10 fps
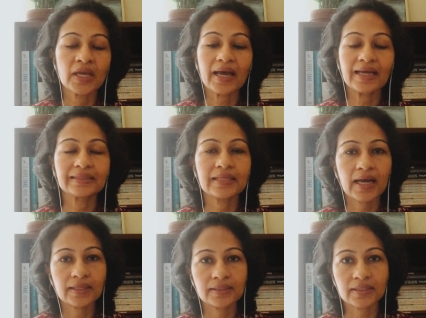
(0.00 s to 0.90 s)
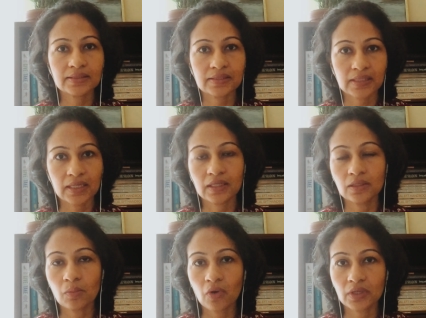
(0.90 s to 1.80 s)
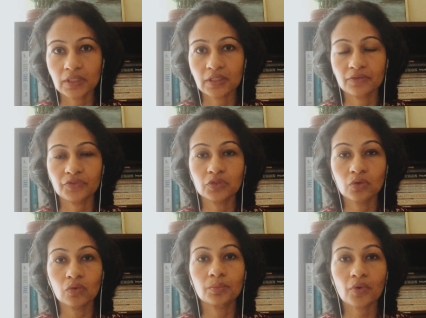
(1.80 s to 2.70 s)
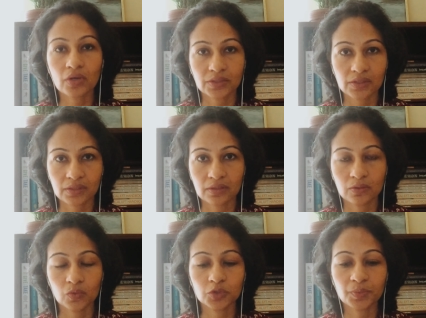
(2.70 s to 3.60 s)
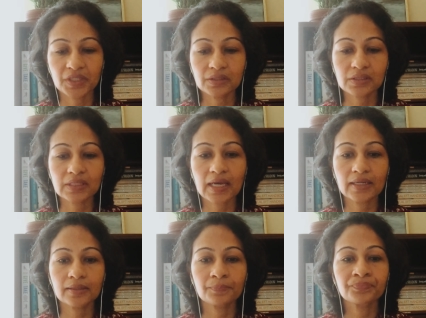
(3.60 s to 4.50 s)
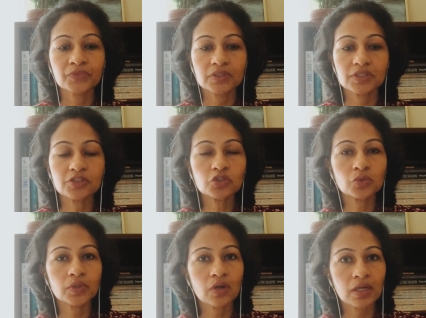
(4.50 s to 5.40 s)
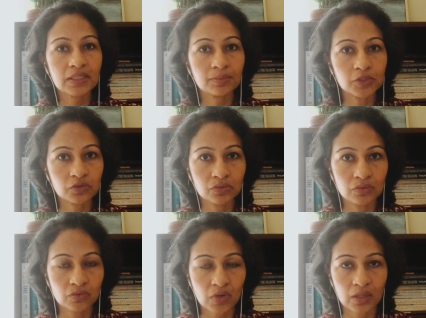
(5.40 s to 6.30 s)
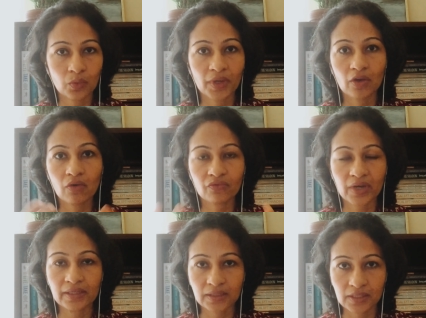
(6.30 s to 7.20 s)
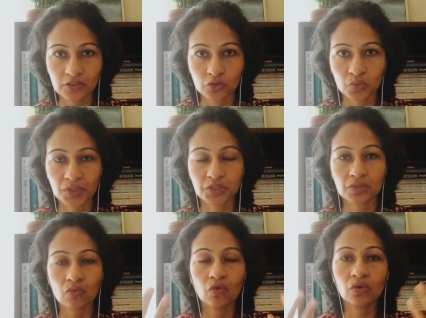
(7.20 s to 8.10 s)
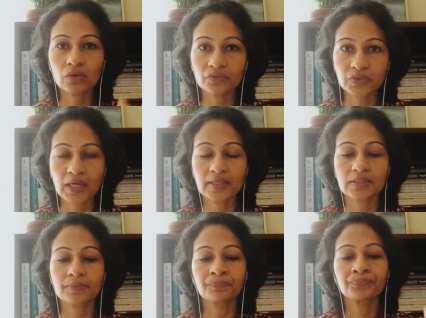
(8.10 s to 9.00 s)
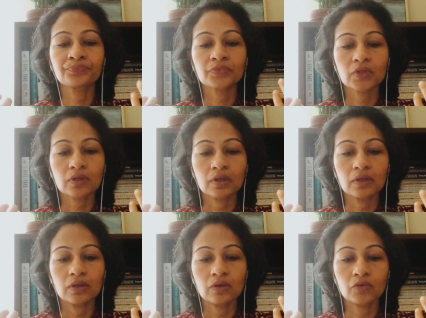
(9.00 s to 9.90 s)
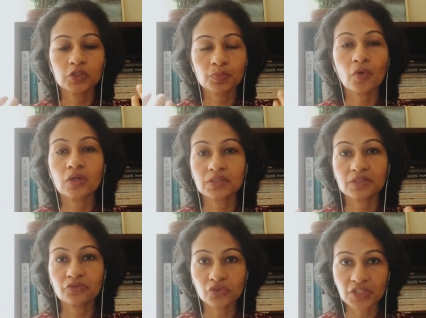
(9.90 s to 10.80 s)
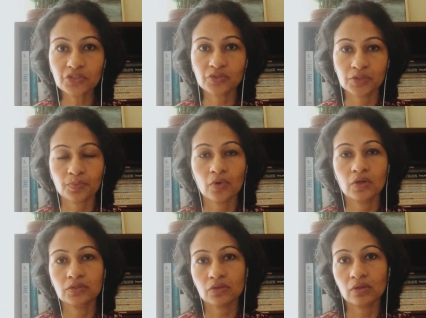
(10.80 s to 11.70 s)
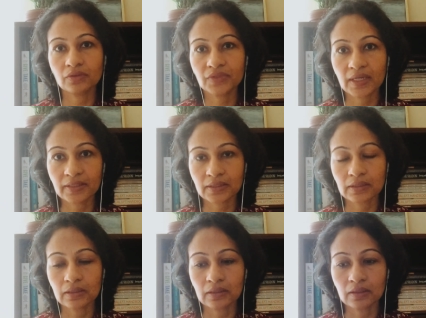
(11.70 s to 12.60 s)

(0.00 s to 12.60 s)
And that can stay in the body if you don't process it, which means that since you were not able to run away or fight that situation, all of that response, that freeze response, all of that